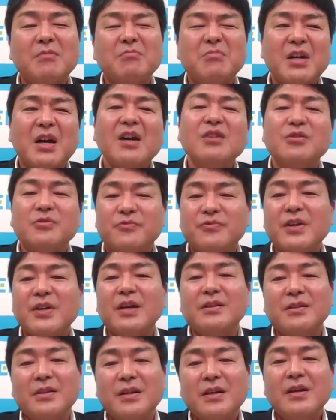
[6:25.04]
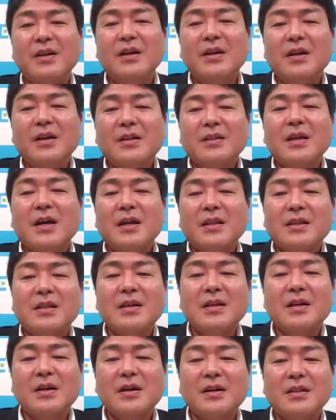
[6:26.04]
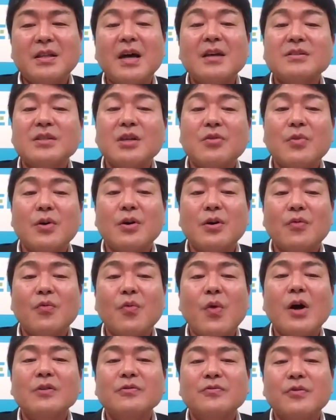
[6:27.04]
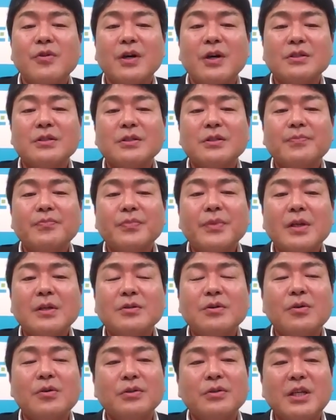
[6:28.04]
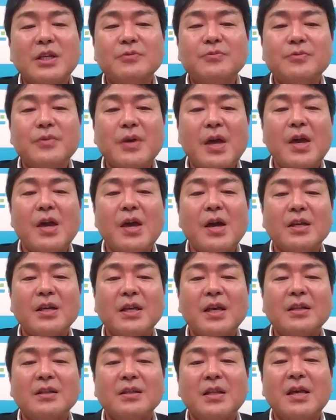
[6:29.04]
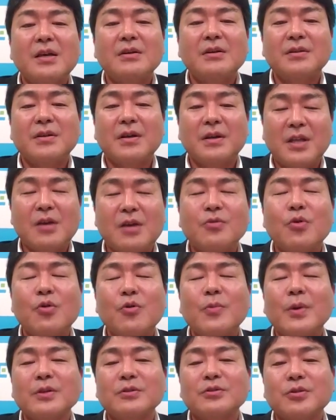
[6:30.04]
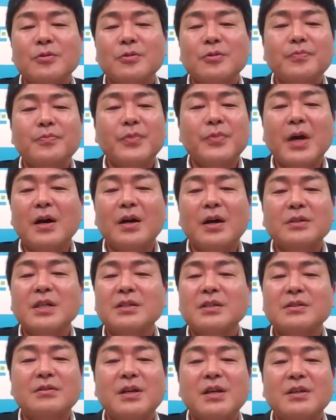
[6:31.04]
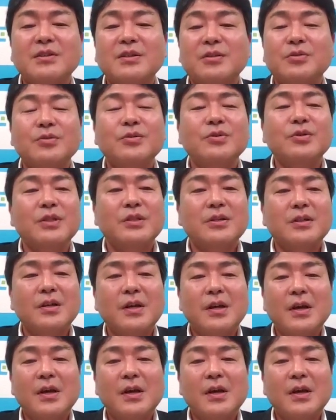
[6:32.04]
kind of friend that does our work for us. So if AI can take over job, just let it do it.